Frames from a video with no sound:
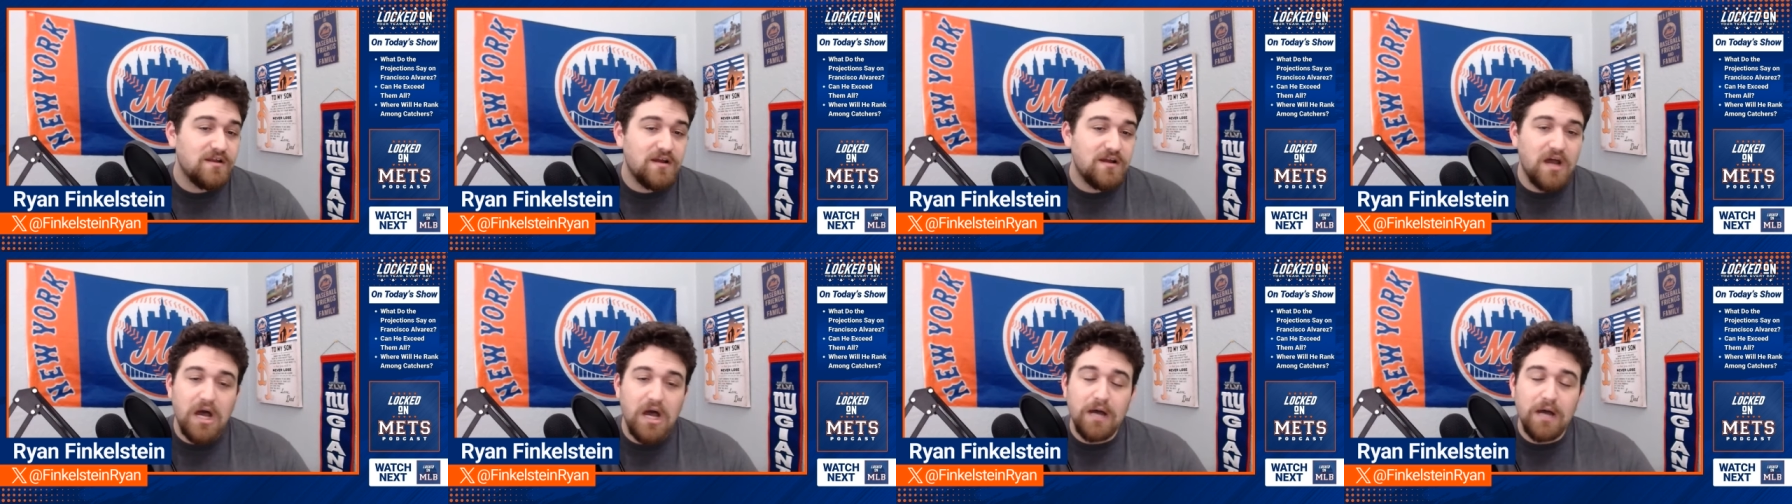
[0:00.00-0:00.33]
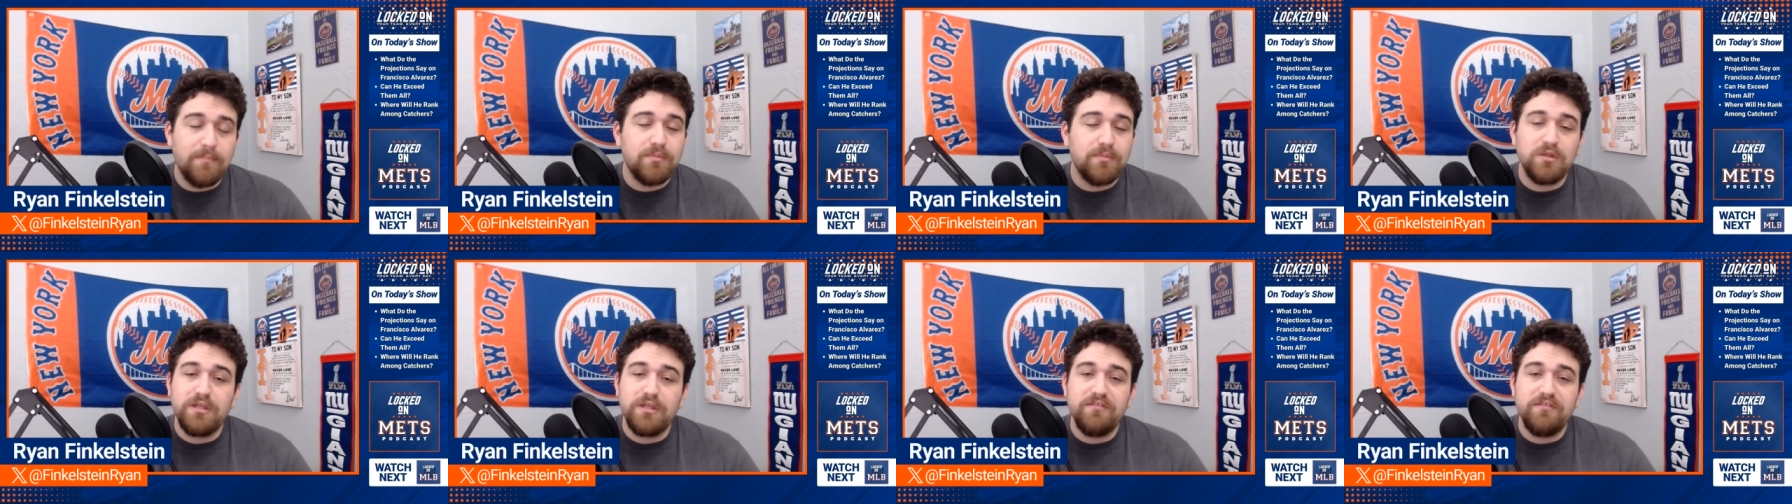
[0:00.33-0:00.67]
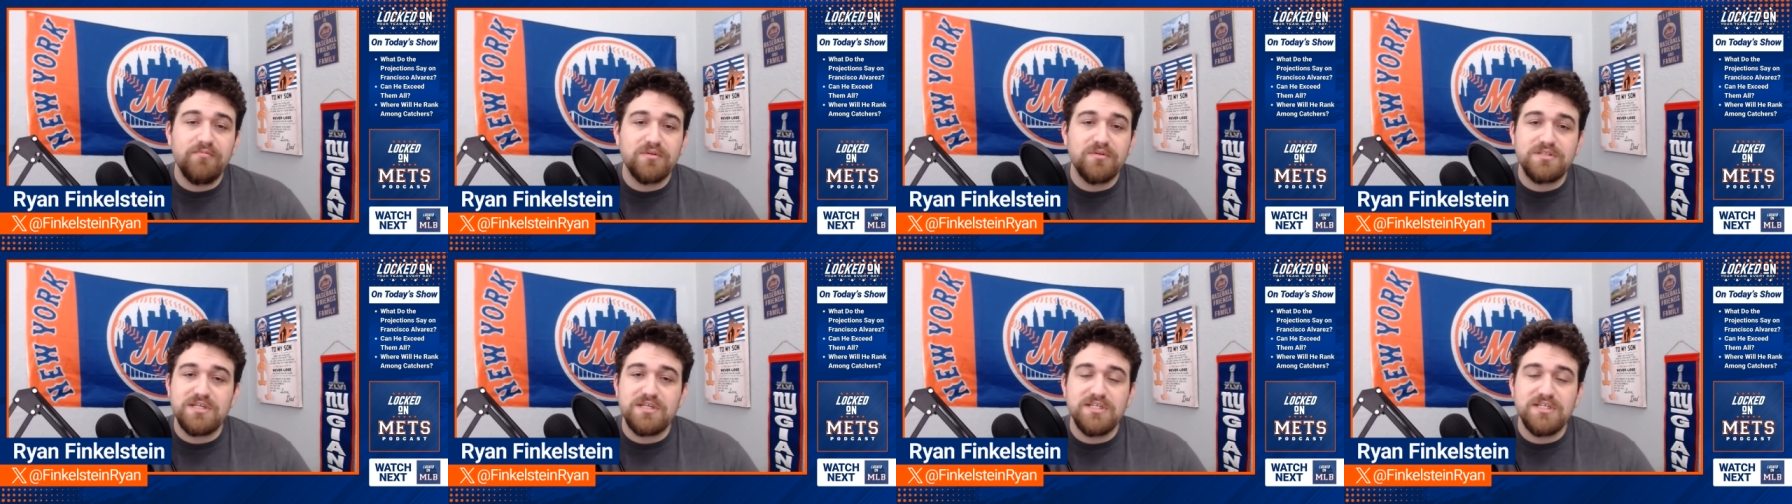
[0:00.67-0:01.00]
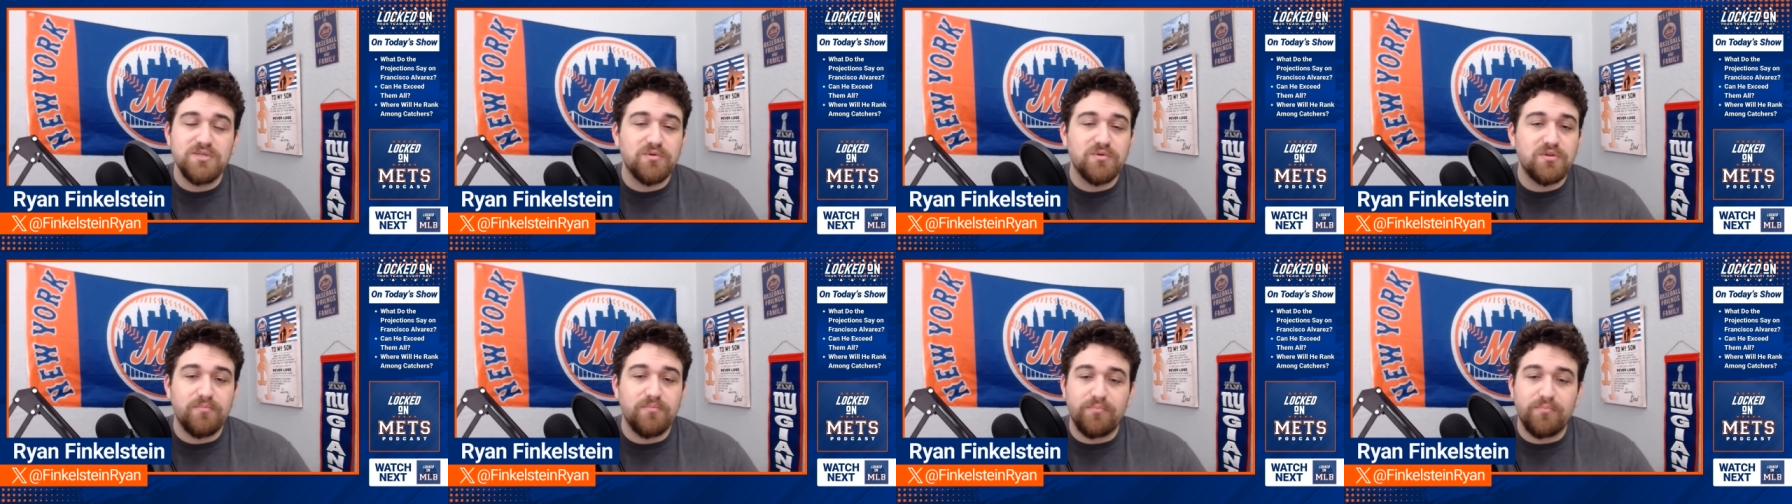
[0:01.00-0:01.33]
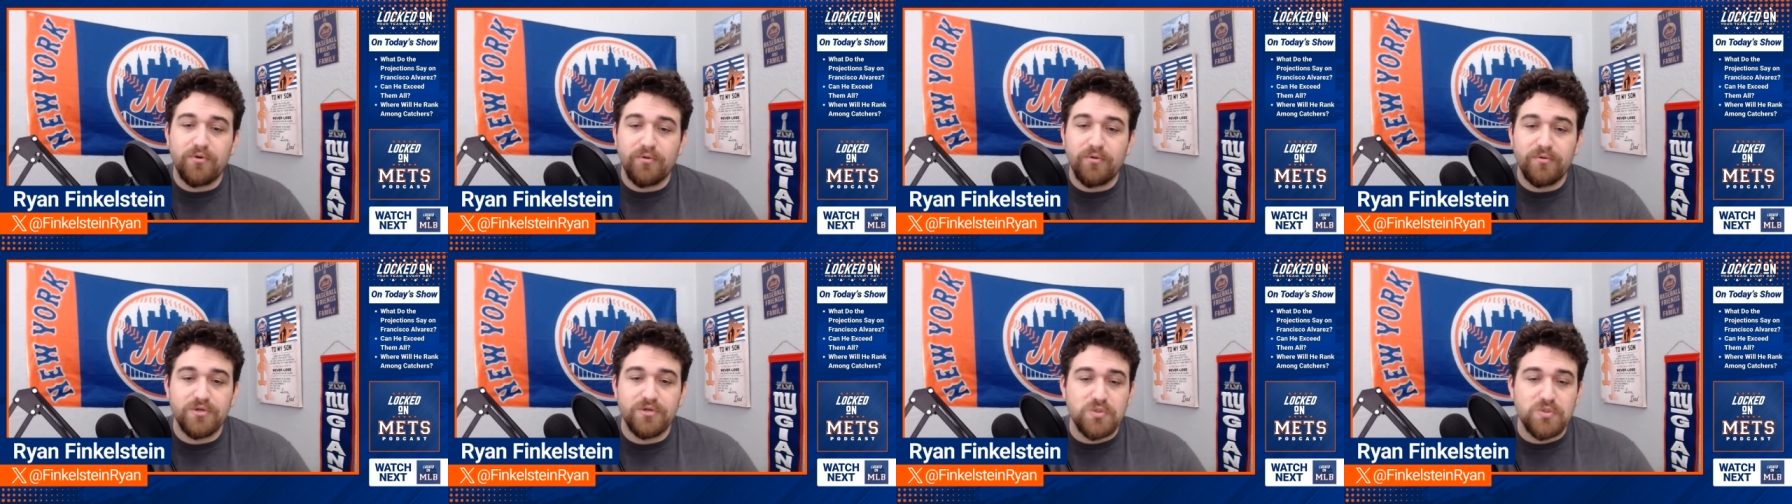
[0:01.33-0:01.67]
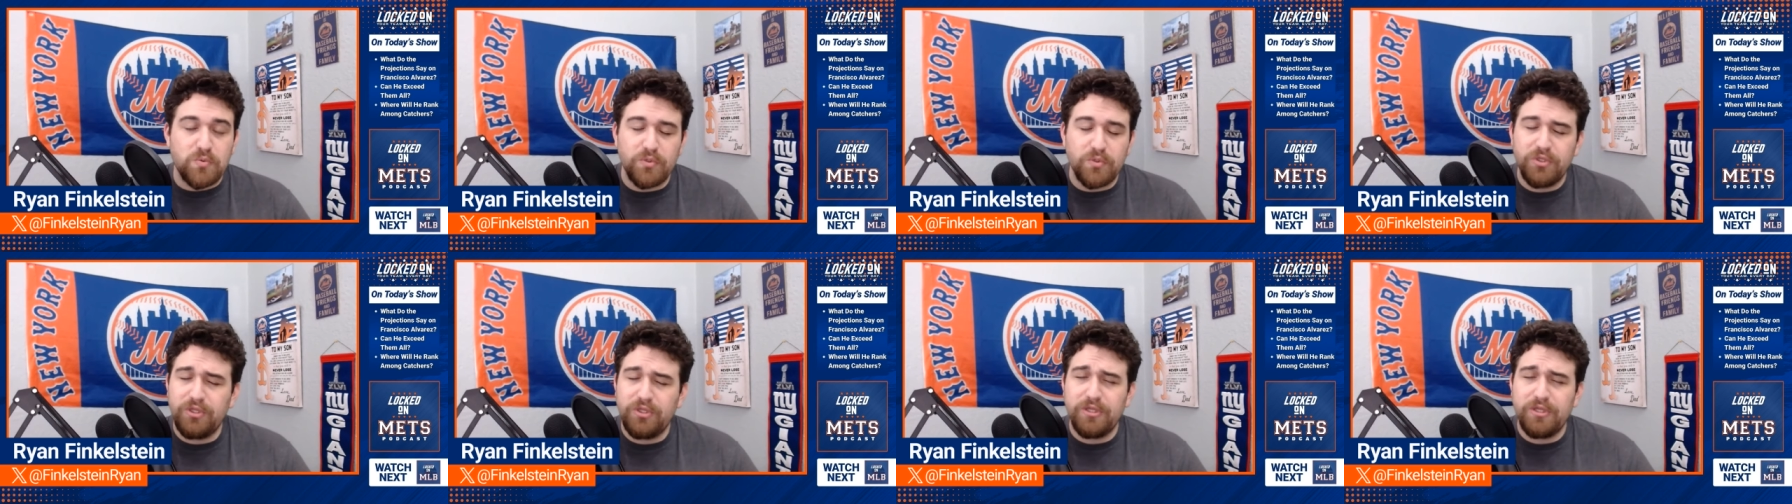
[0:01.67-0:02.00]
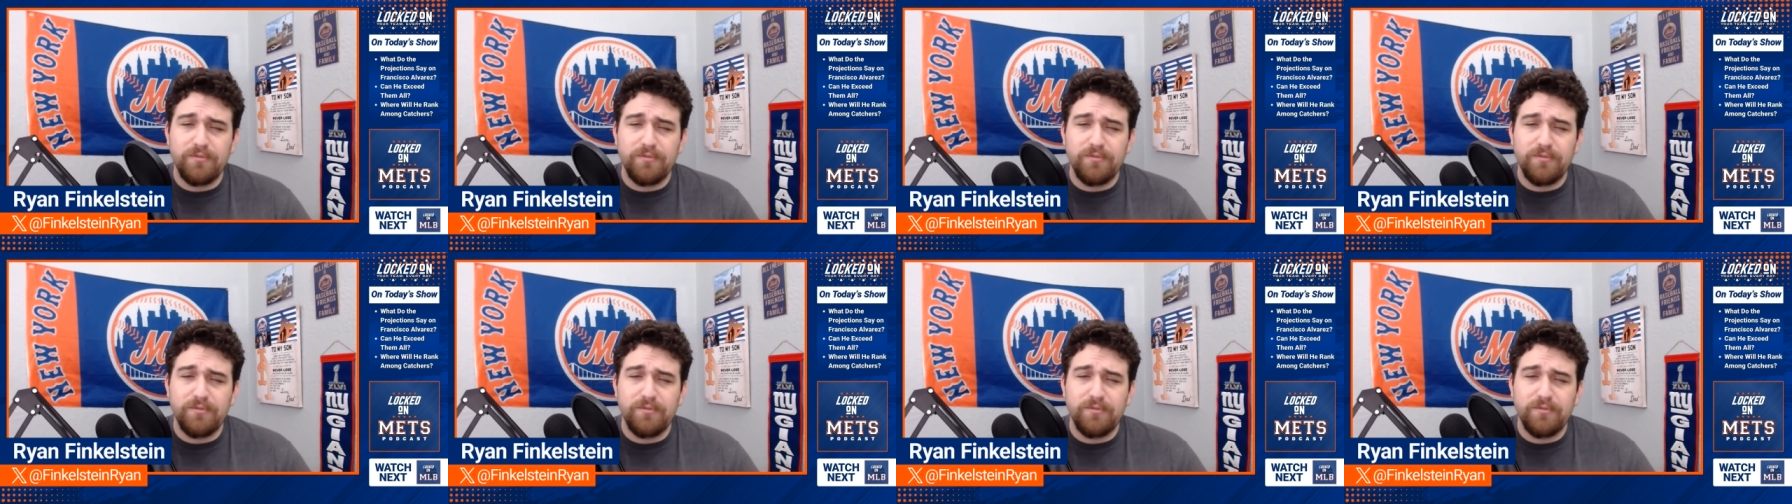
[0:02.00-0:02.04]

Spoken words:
Unbelievable season with the Brewers, really